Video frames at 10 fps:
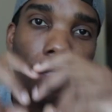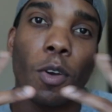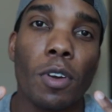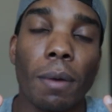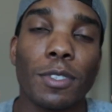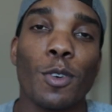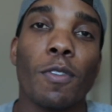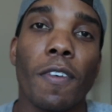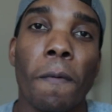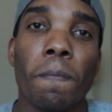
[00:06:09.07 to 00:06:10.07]
throwing up 2
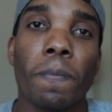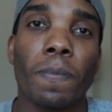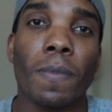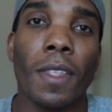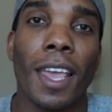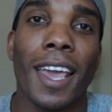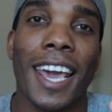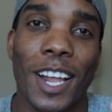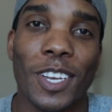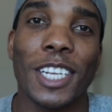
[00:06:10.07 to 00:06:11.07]
of them,
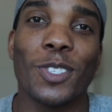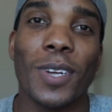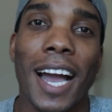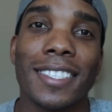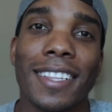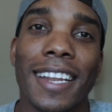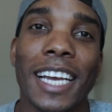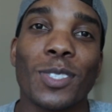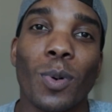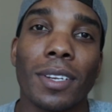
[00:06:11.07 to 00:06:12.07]
and I'll catch you guys in the
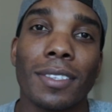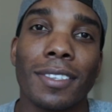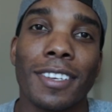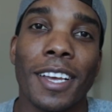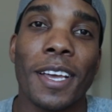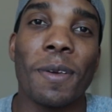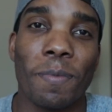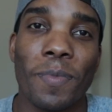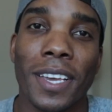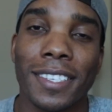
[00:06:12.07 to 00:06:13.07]
next one.
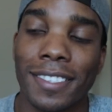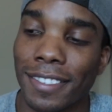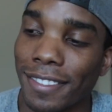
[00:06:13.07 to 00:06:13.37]
Peace.